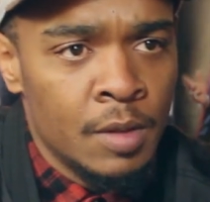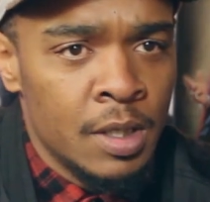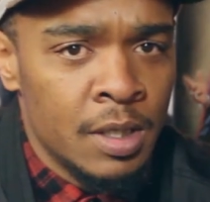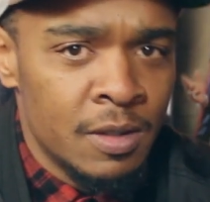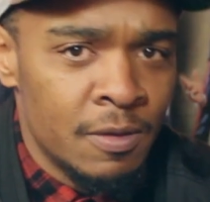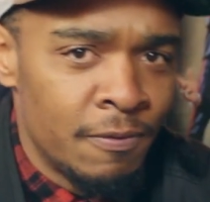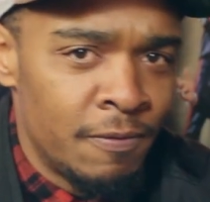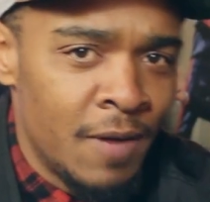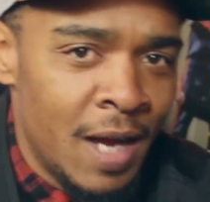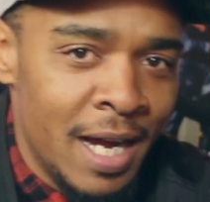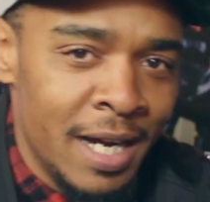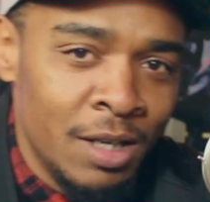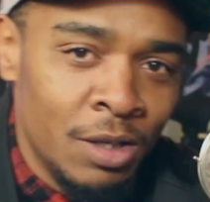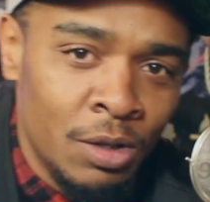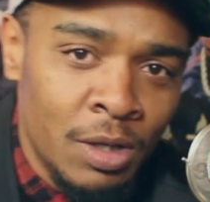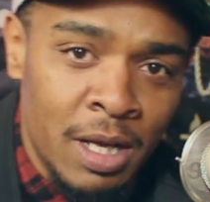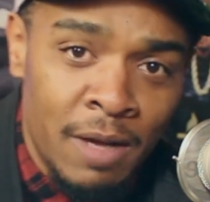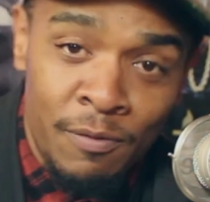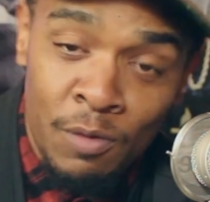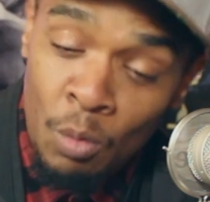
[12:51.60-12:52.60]
It's
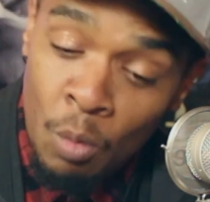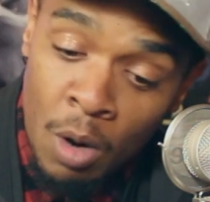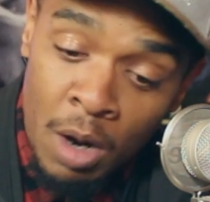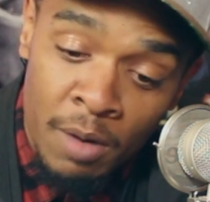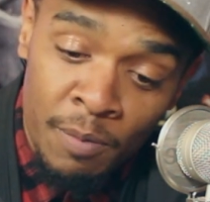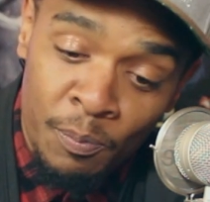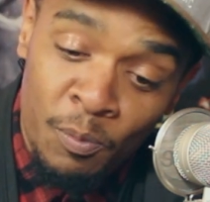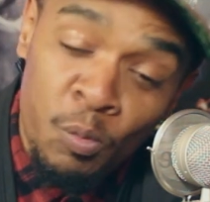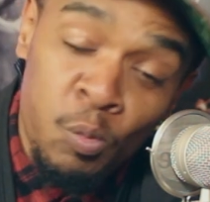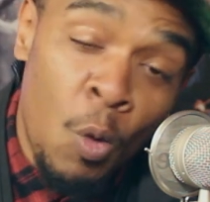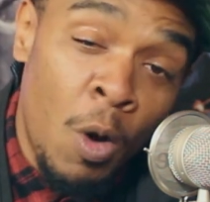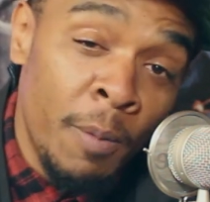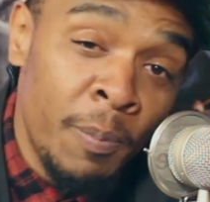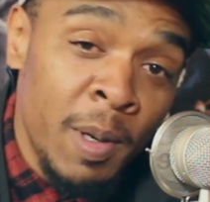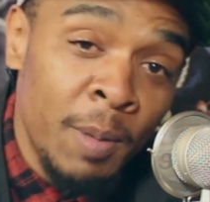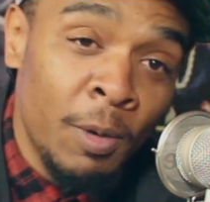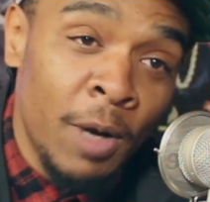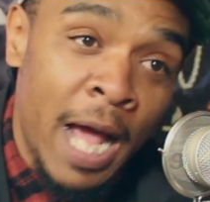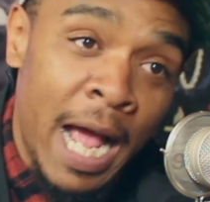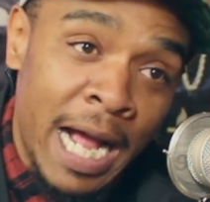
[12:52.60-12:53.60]
vinyl. If you want
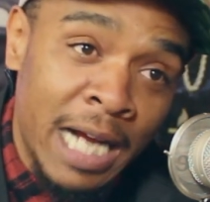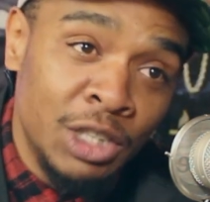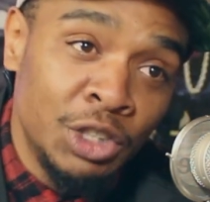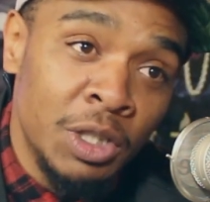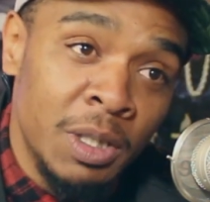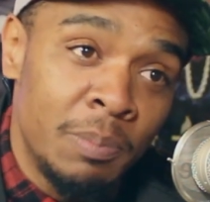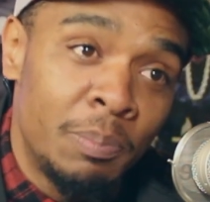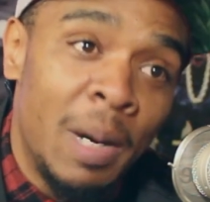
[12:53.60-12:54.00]
people to actually